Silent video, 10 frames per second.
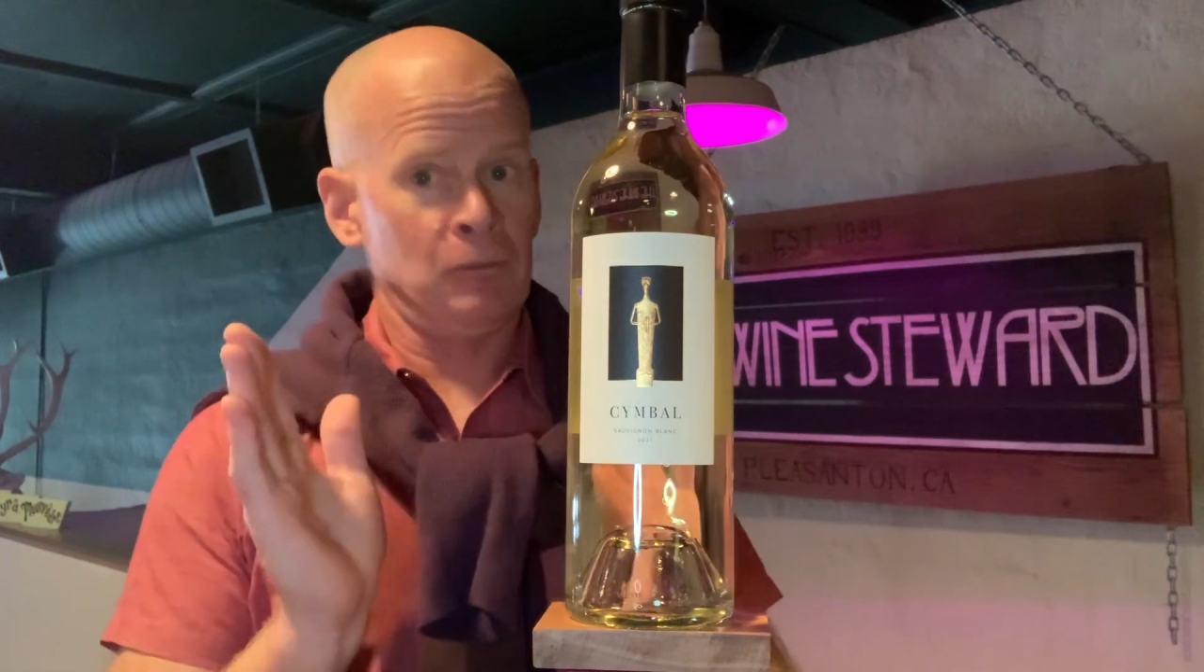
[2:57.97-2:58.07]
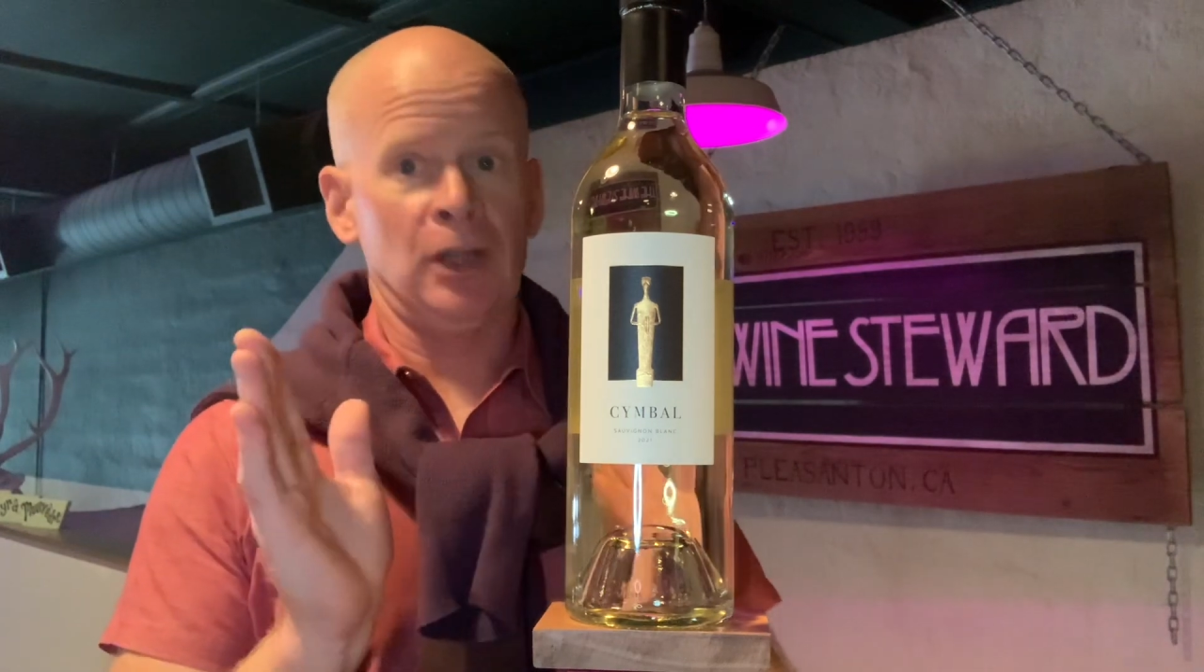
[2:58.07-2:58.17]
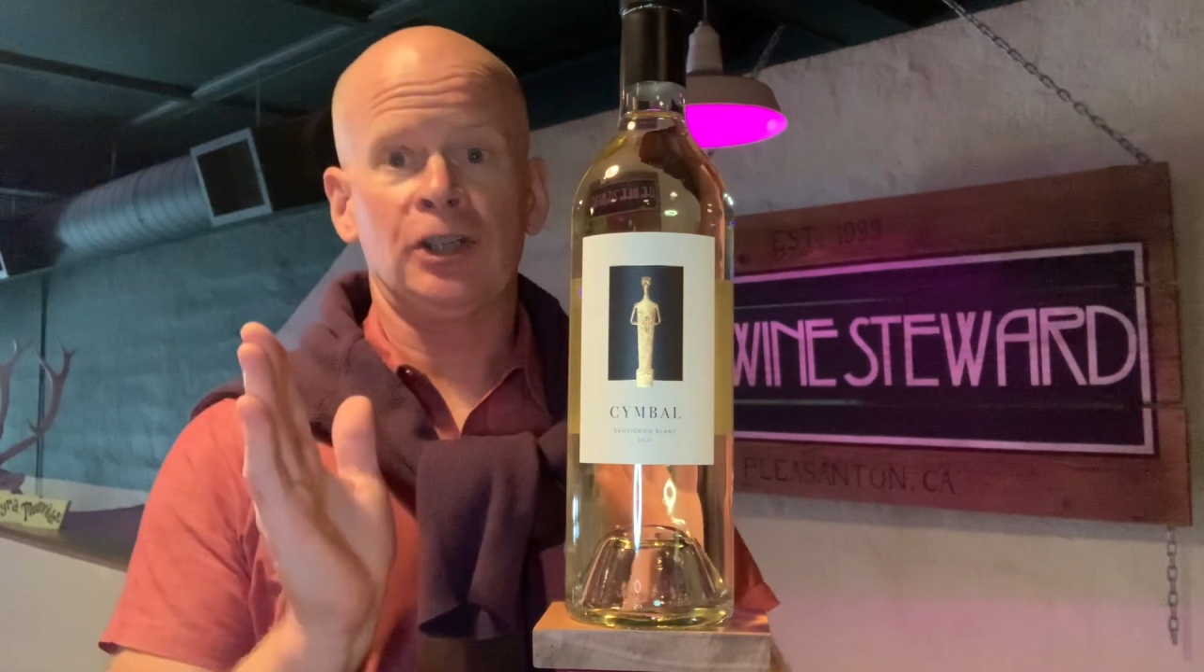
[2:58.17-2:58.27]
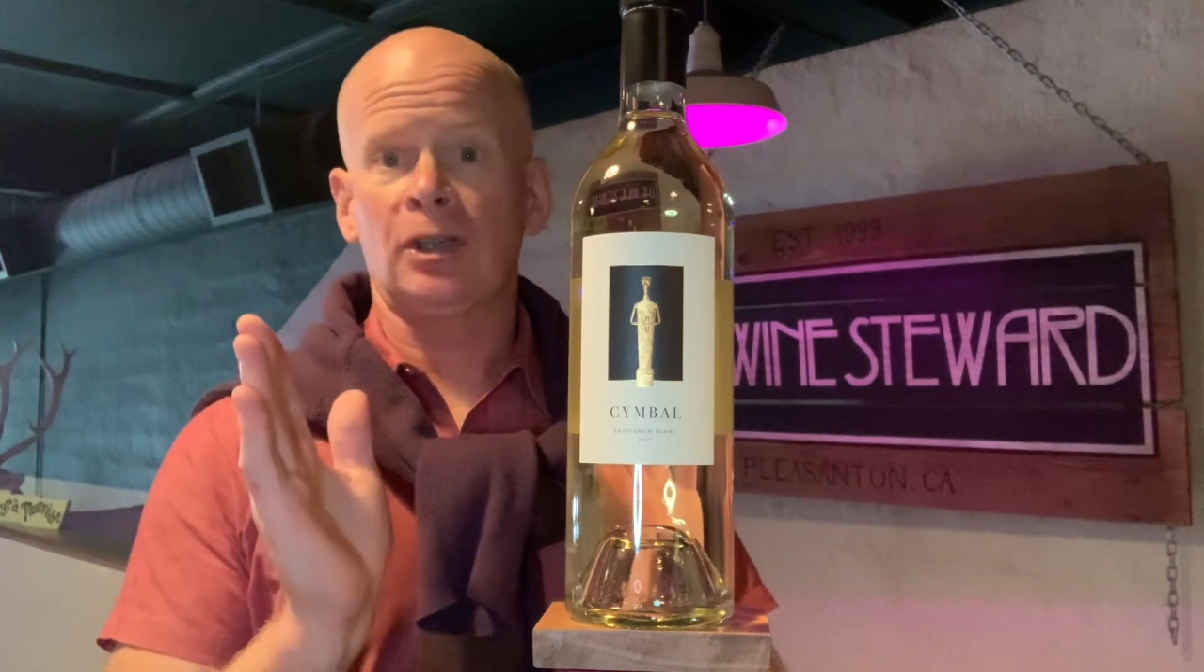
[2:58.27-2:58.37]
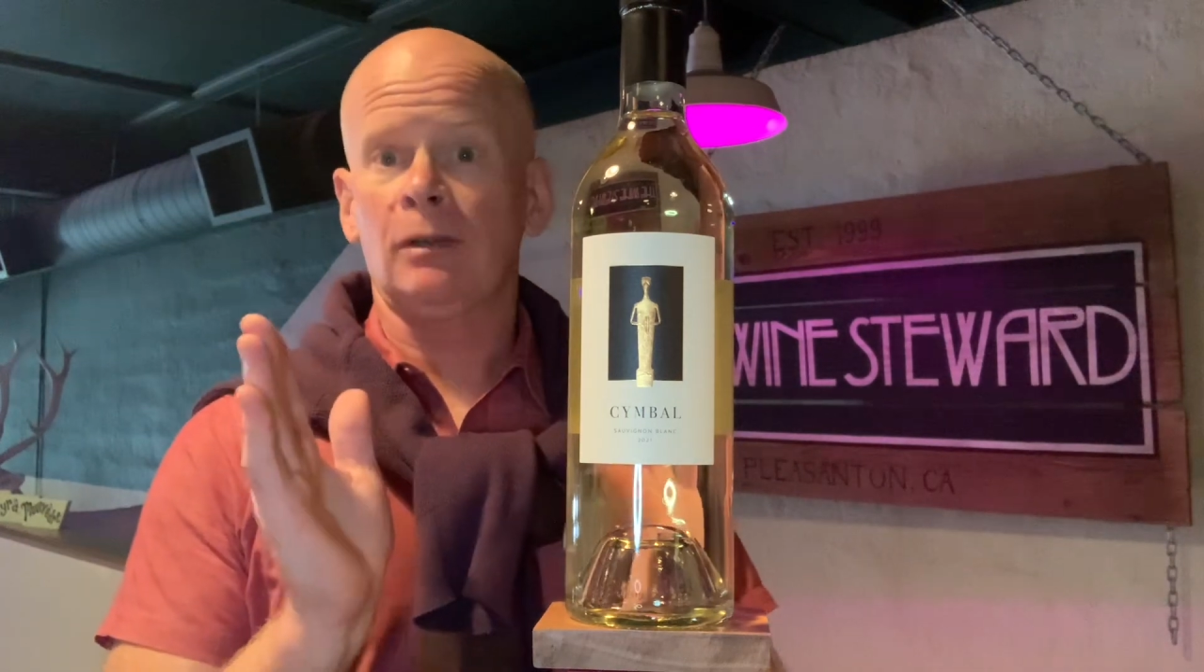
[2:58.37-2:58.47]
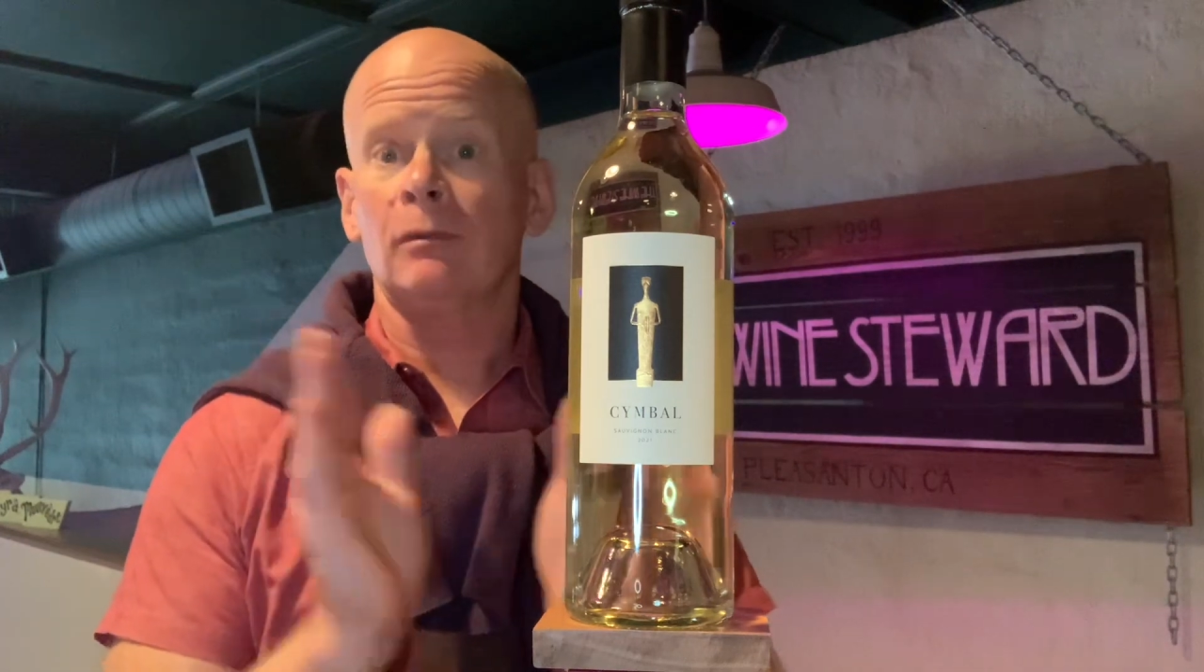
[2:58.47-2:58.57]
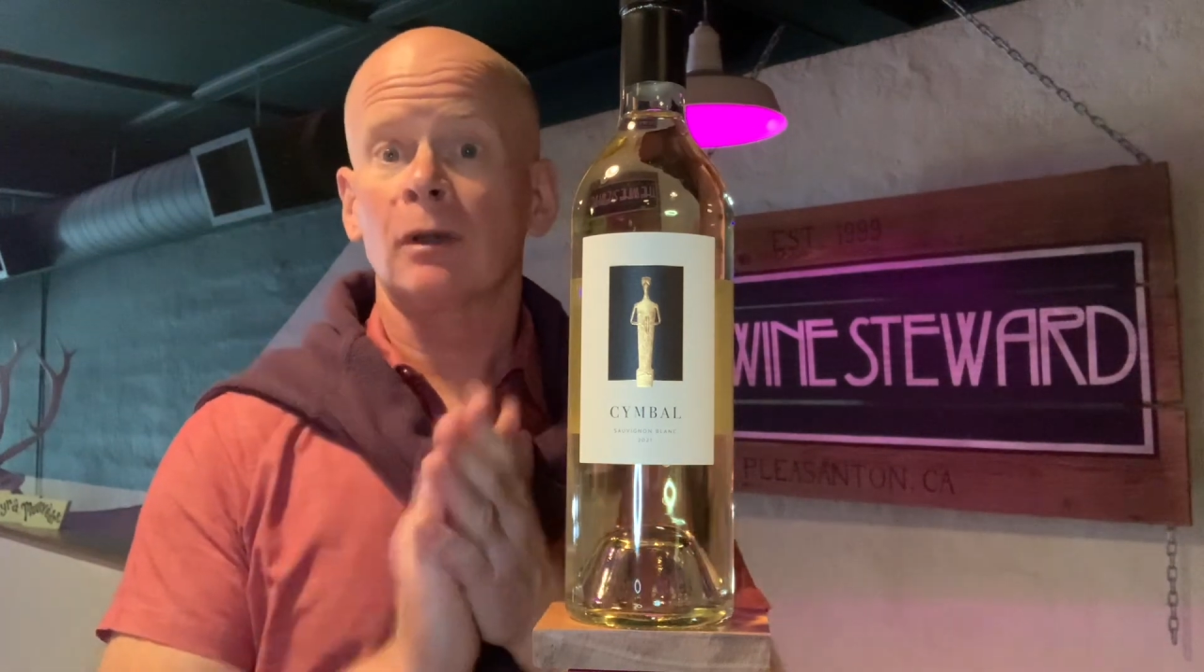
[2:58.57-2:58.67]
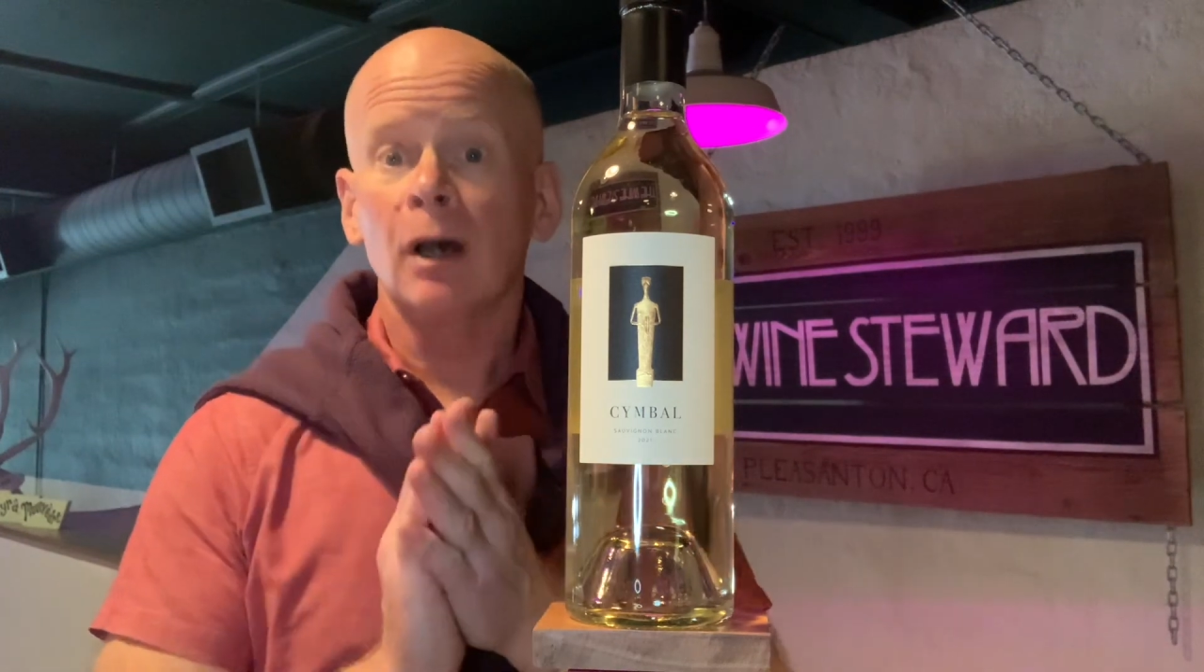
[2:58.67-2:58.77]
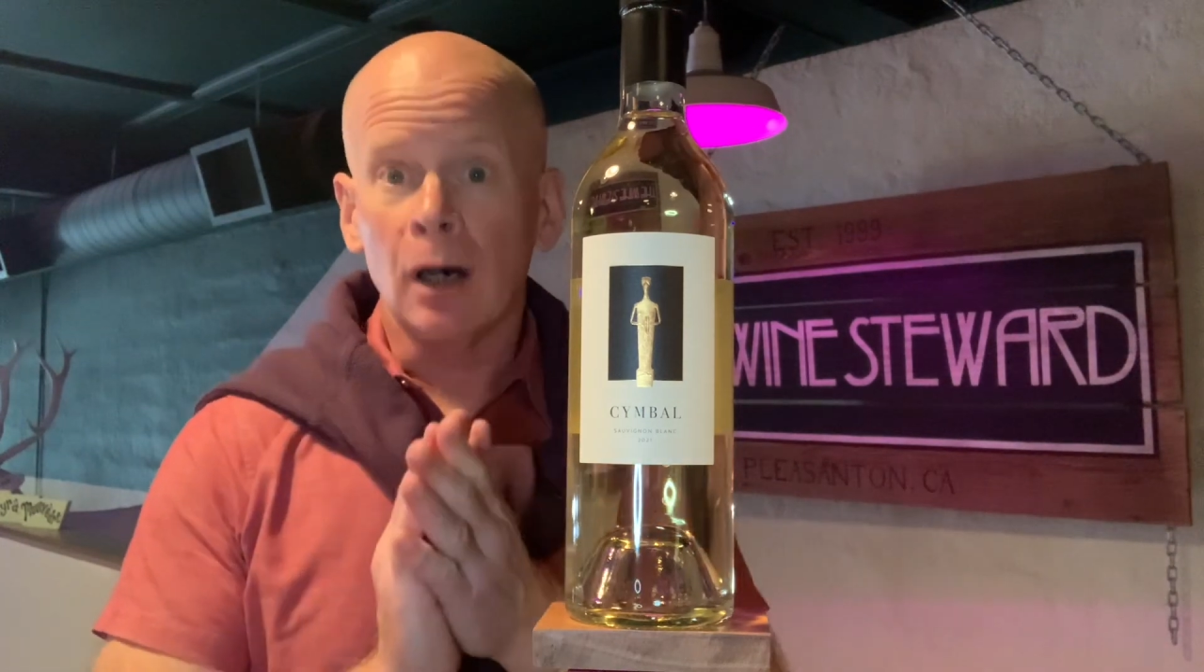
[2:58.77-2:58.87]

they said,